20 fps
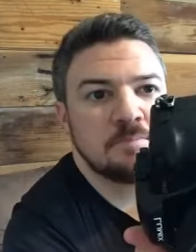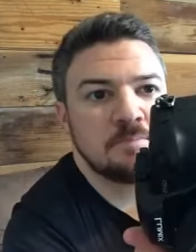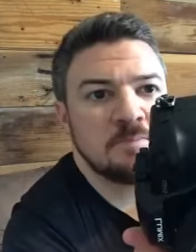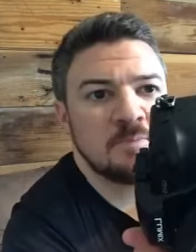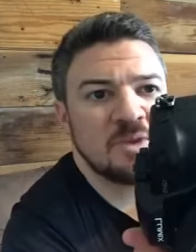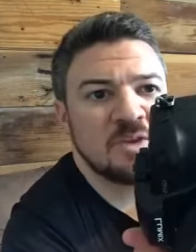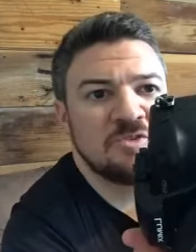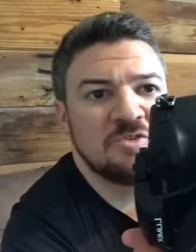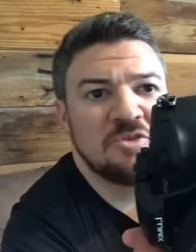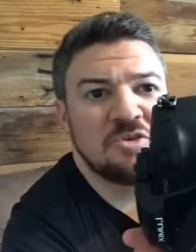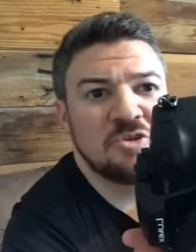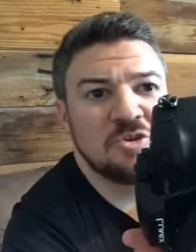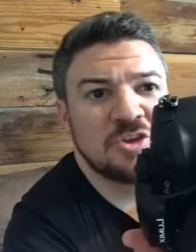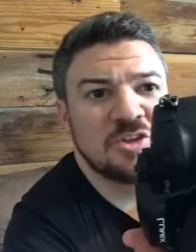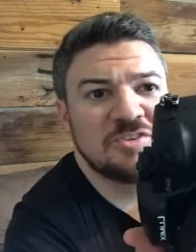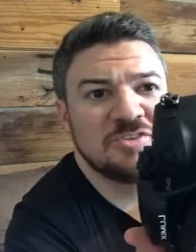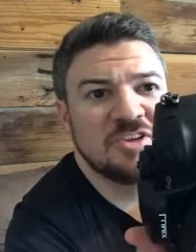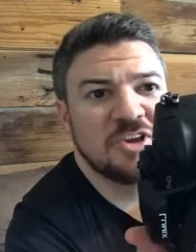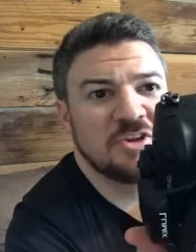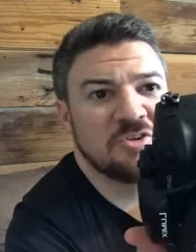So you can
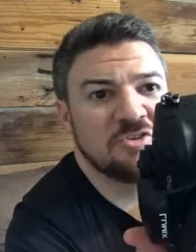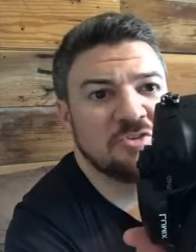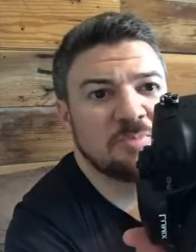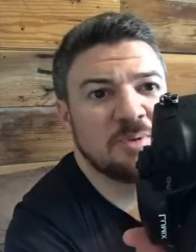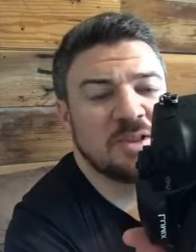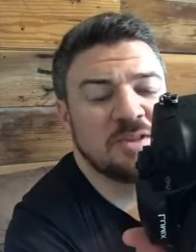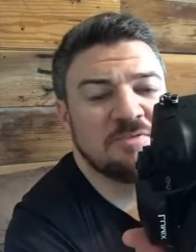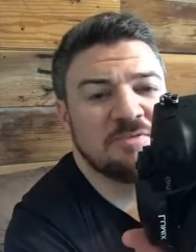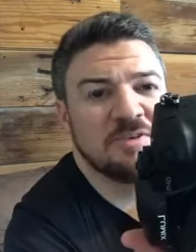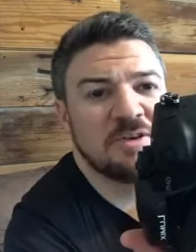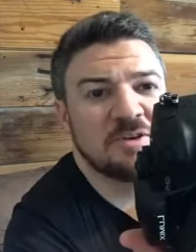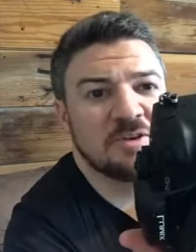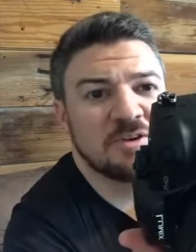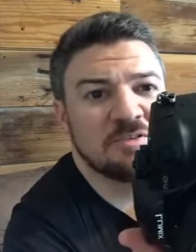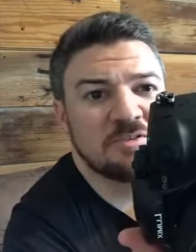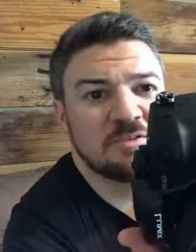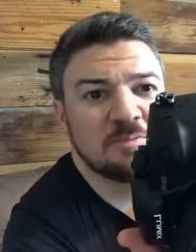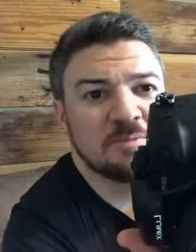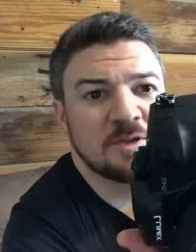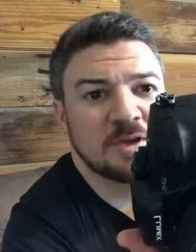tell just by the feel of
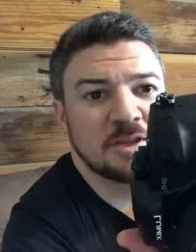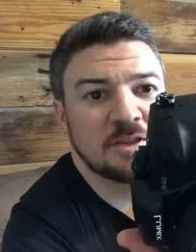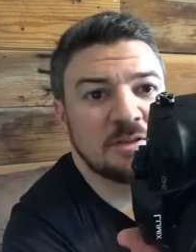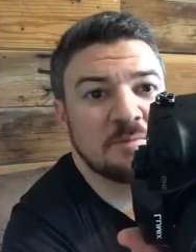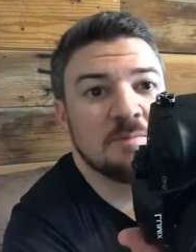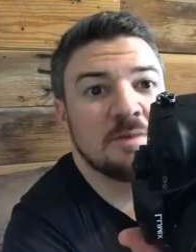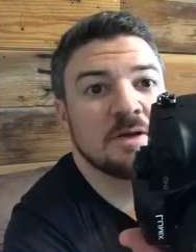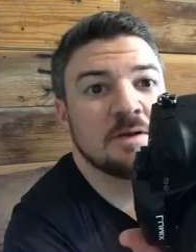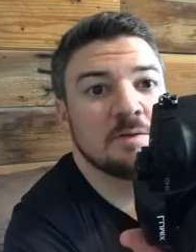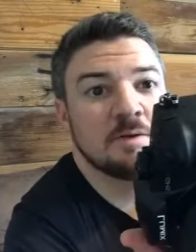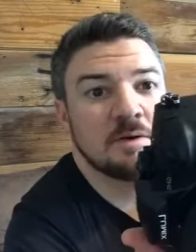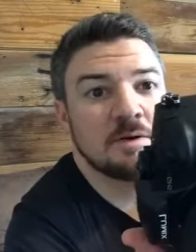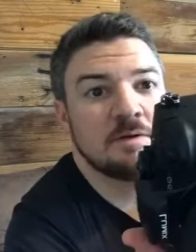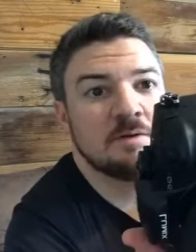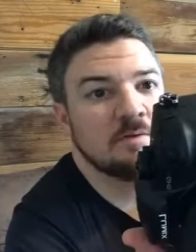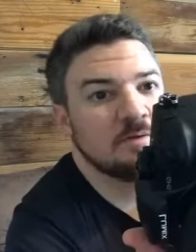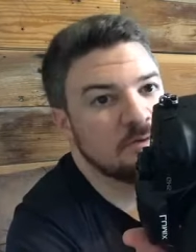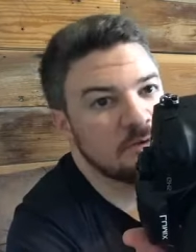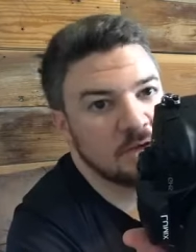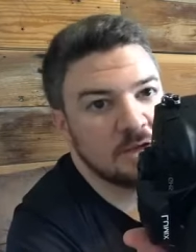them, like the big one.
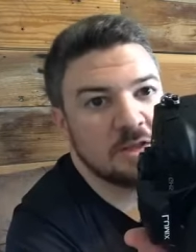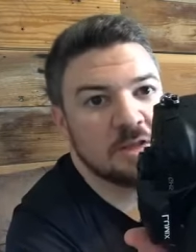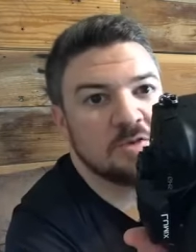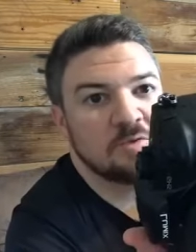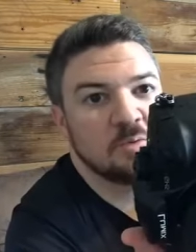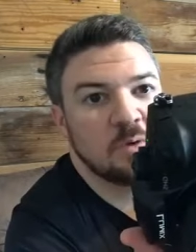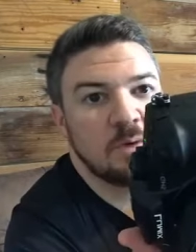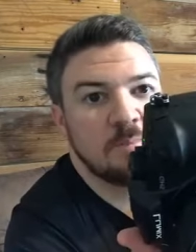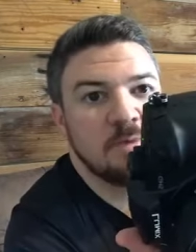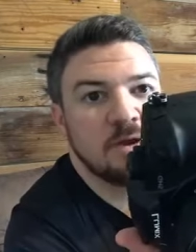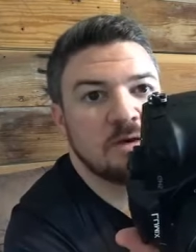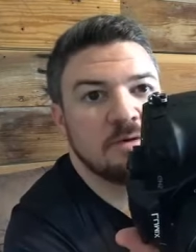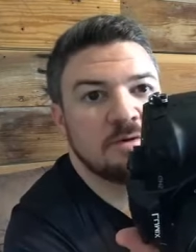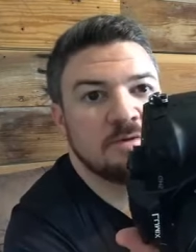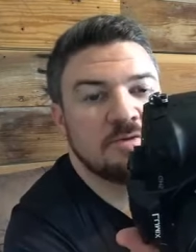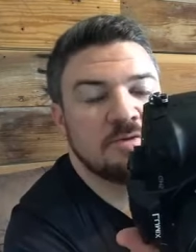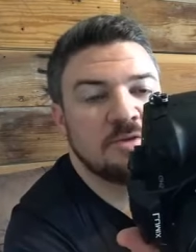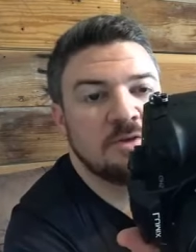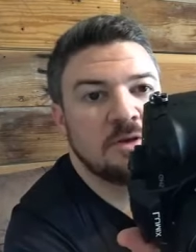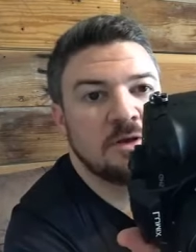Okay, that's white
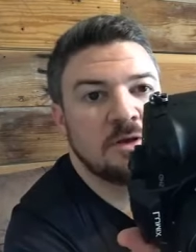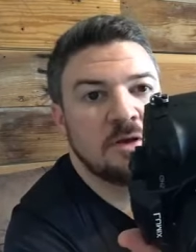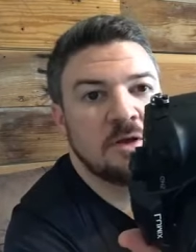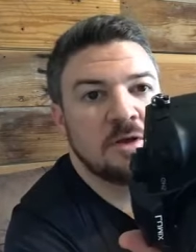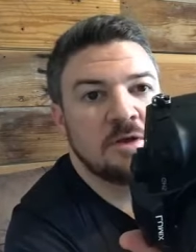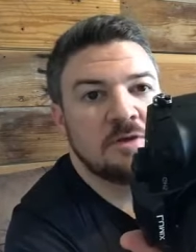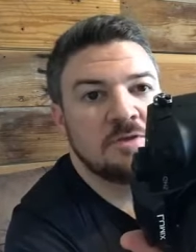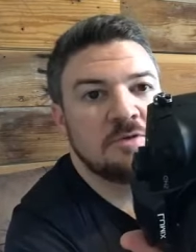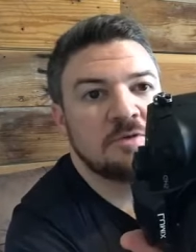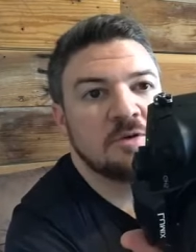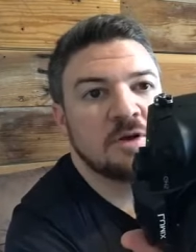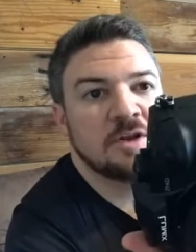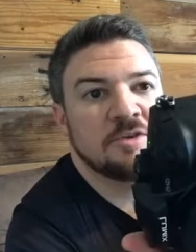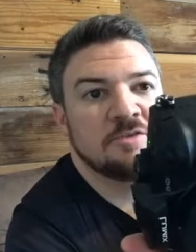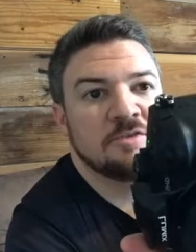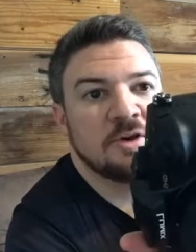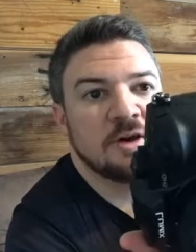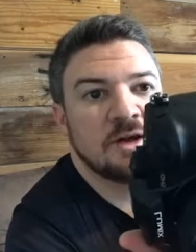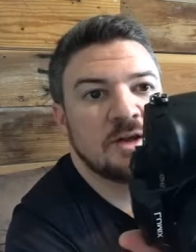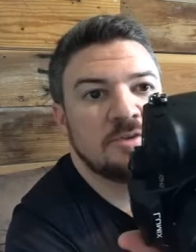balance. 2 dots for
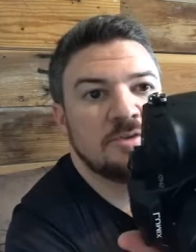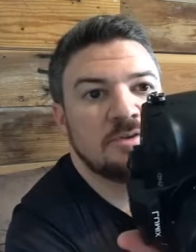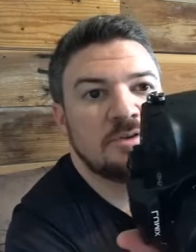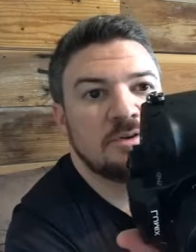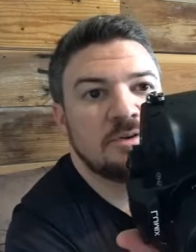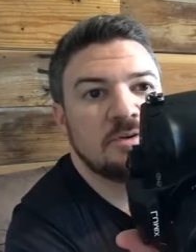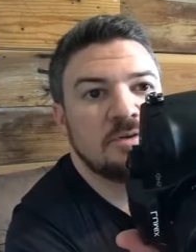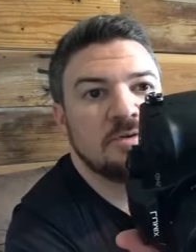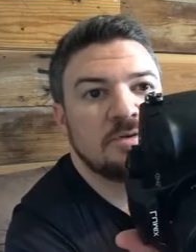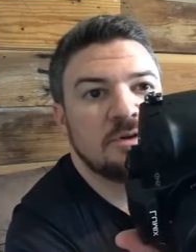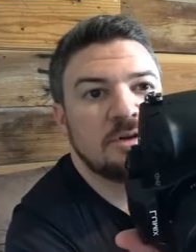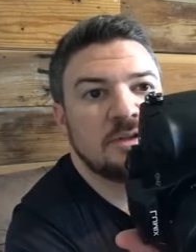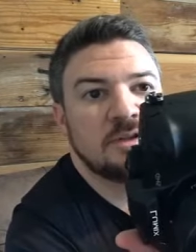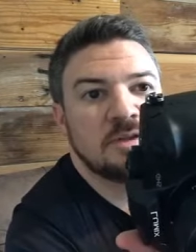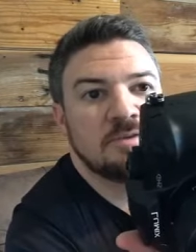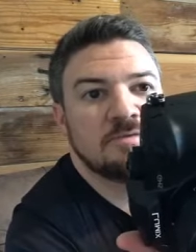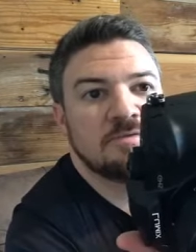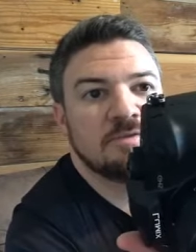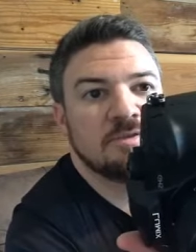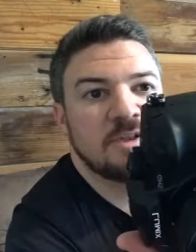ISO, and then
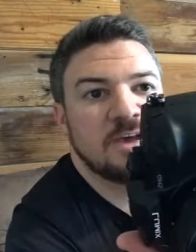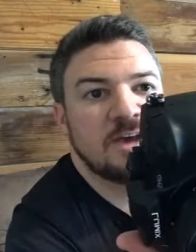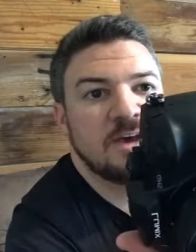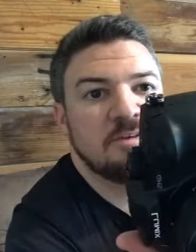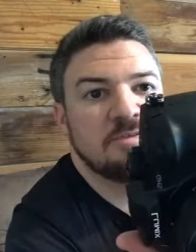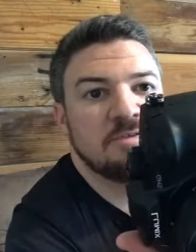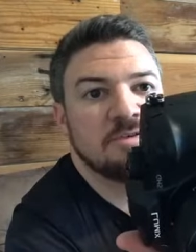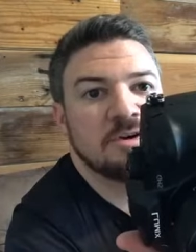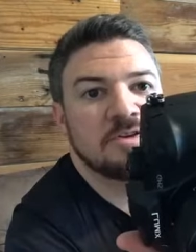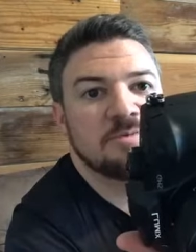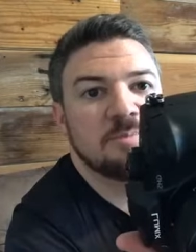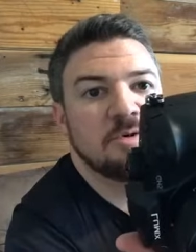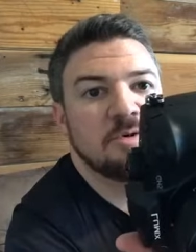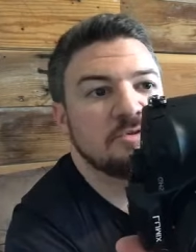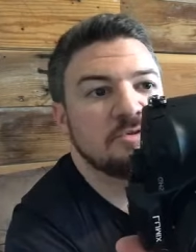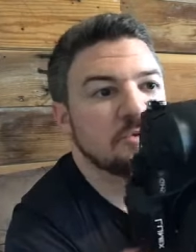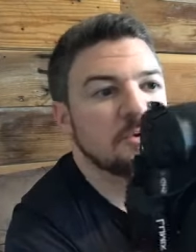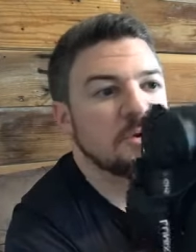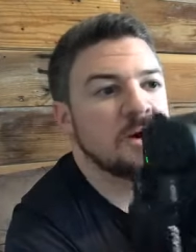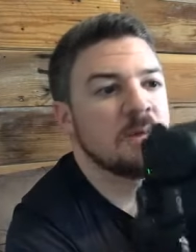flat for
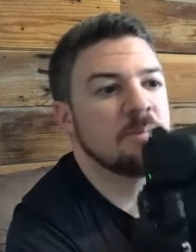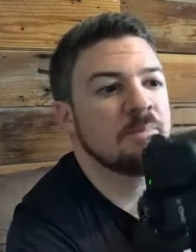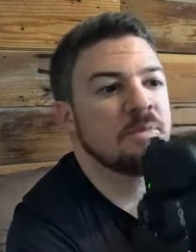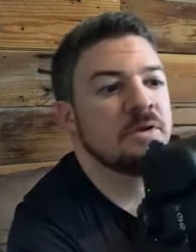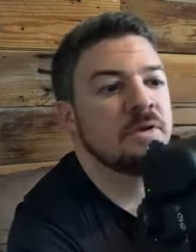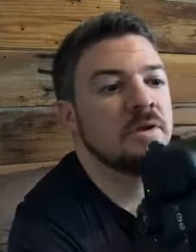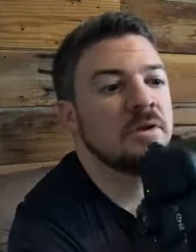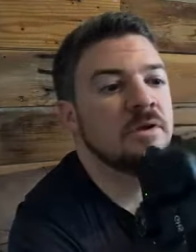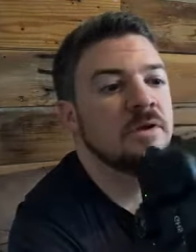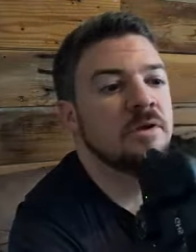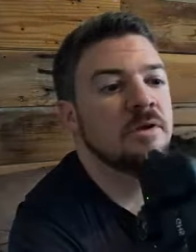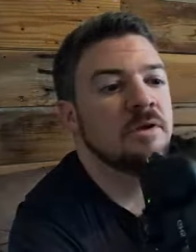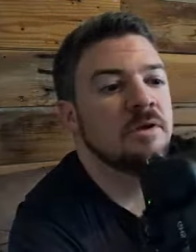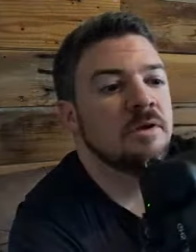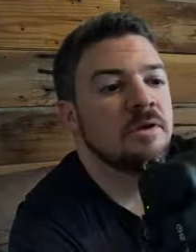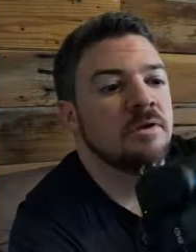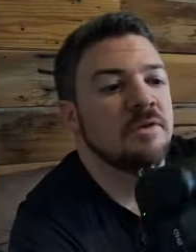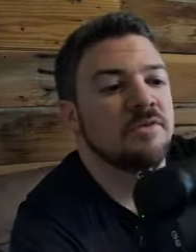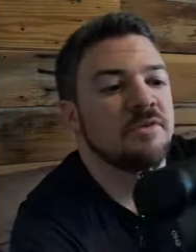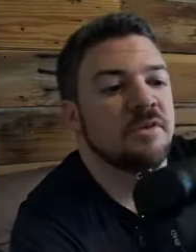exposure comp.
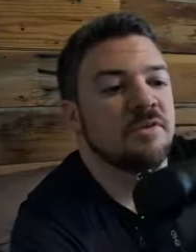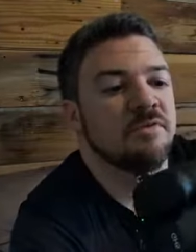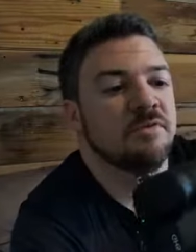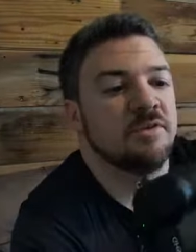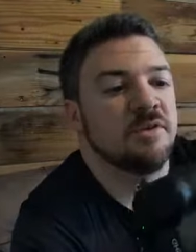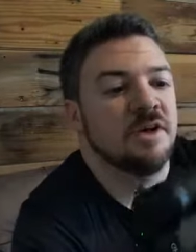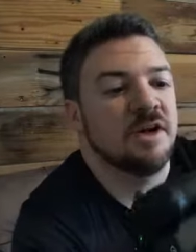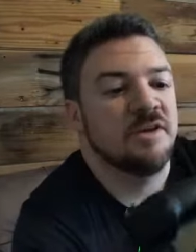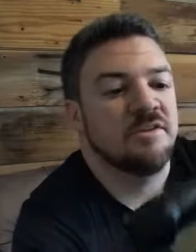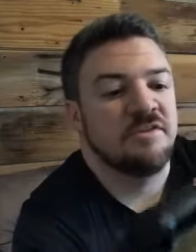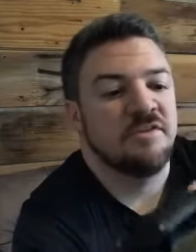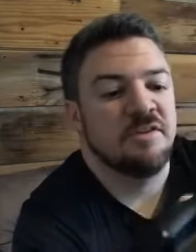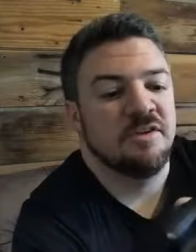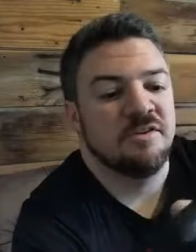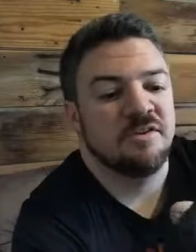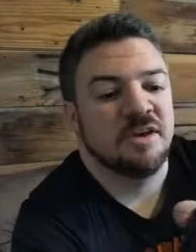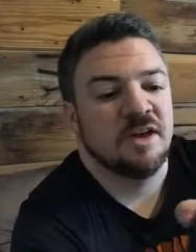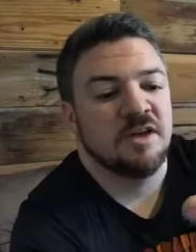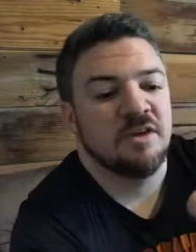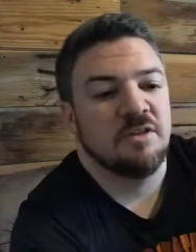So that's really nice. And then
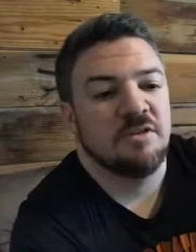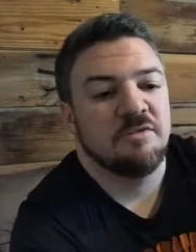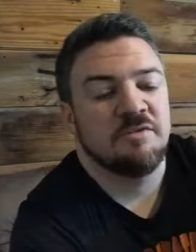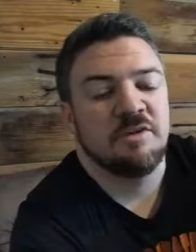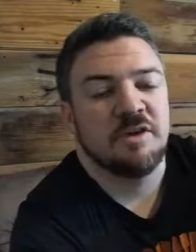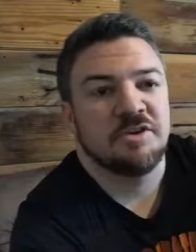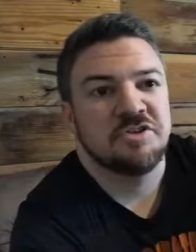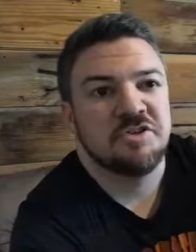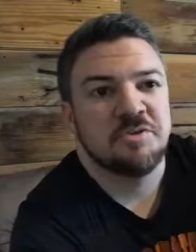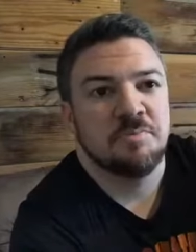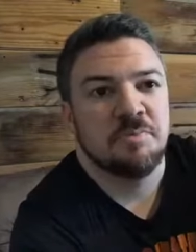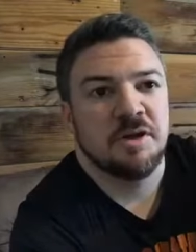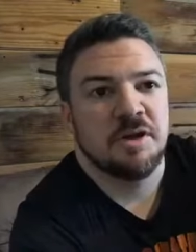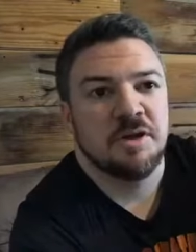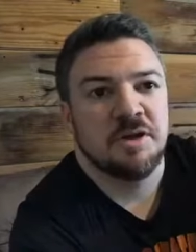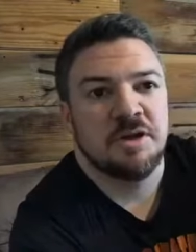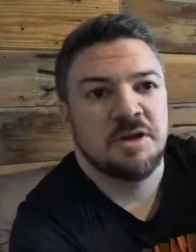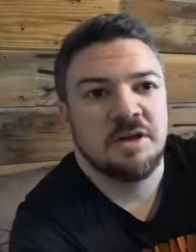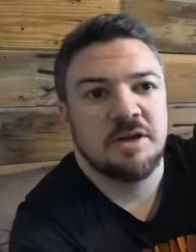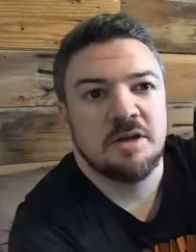it's got another function
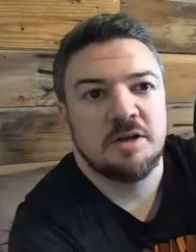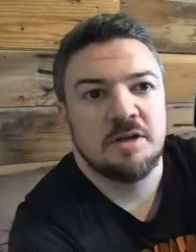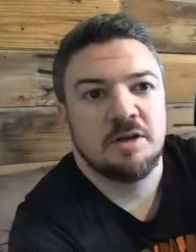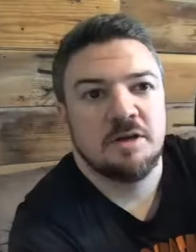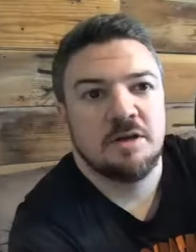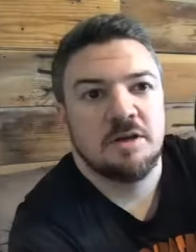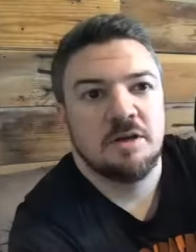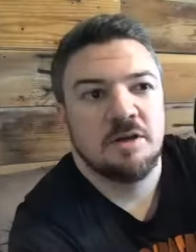button here.